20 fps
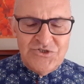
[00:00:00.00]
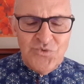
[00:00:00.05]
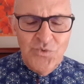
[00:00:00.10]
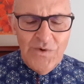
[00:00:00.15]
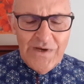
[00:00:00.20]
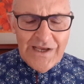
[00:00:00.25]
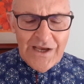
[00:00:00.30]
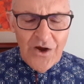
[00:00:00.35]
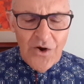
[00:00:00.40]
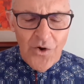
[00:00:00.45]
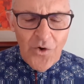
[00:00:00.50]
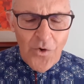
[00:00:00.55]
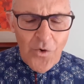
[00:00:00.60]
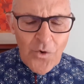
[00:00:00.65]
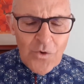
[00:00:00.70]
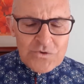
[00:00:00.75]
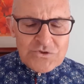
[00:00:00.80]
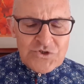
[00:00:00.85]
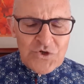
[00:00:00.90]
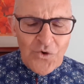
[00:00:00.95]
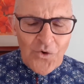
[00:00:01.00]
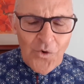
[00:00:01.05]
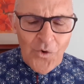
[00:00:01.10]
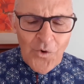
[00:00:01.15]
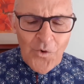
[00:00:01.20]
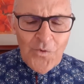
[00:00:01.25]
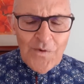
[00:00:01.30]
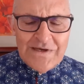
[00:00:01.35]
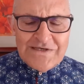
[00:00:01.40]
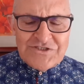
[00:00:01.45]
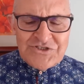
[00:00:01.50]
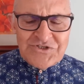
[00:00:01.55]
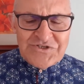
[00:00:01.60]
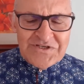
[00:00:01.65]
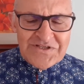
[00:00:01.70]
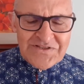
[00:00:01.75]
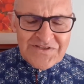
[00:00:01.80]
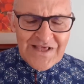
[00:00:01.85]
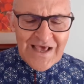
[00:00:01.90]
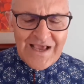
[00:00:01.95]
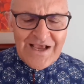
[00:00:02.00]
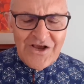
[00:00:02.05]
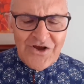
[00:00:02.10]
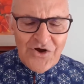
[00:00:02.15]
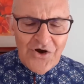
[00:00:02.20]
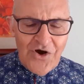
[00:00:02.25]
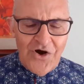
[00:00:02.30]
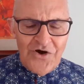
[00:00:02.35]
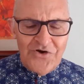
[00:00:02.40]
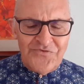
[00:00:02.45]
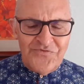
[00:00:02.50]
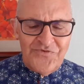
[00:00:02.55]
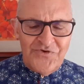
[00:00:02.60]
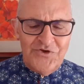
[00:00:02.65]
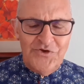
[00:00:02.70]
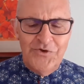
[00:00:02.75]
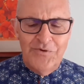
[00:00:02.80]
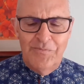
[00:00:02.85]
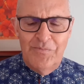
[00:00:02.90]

we ought always to thank God for you,